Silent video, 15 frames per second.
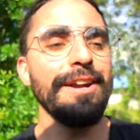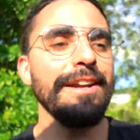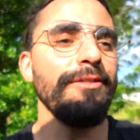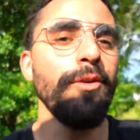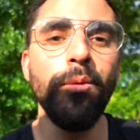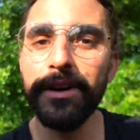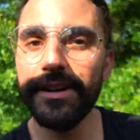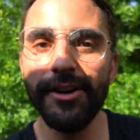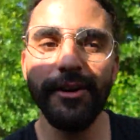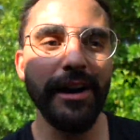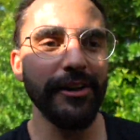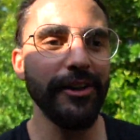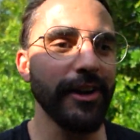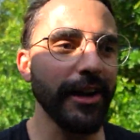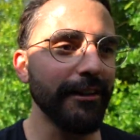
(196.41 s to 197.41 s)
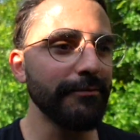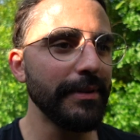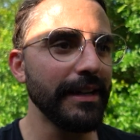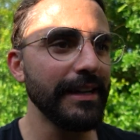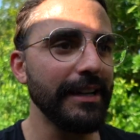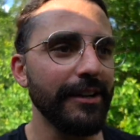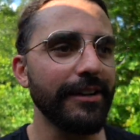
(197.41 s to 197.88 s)
don't even wanna know how long I've
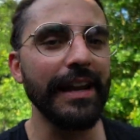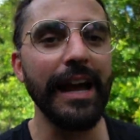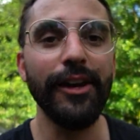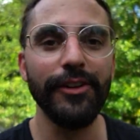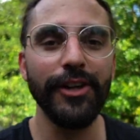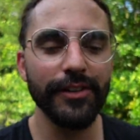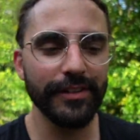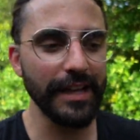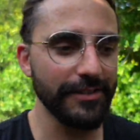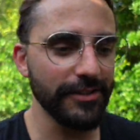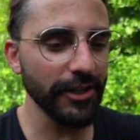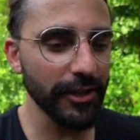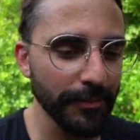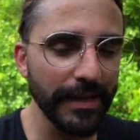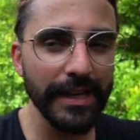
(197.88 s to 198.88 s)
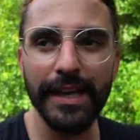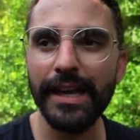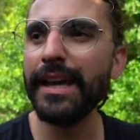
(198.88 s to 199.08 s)
been here and how long that took me,